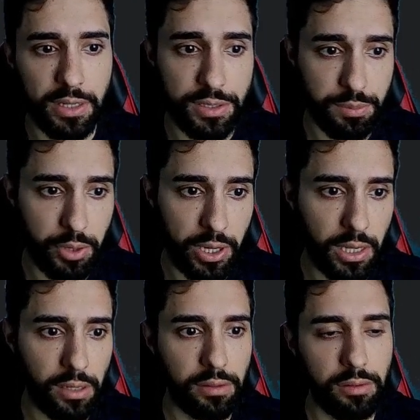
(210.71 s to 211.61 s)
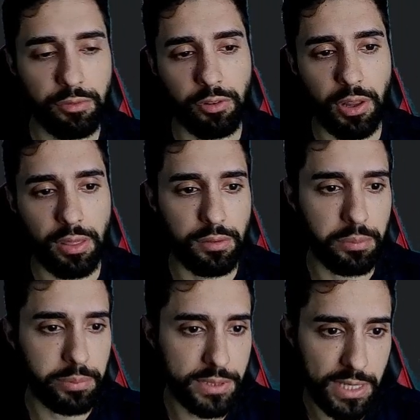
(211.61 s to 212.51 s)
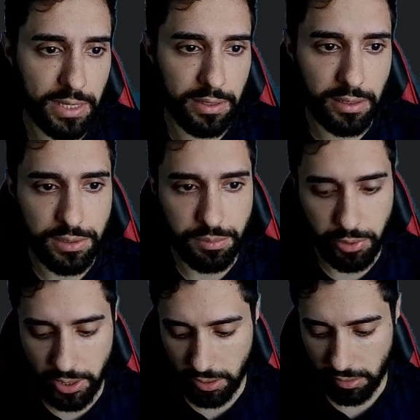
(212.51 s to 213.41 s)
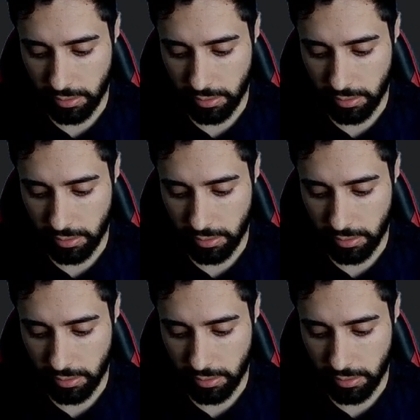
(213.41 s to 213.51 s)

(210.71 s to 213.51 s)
It's braking 43% and it's braking.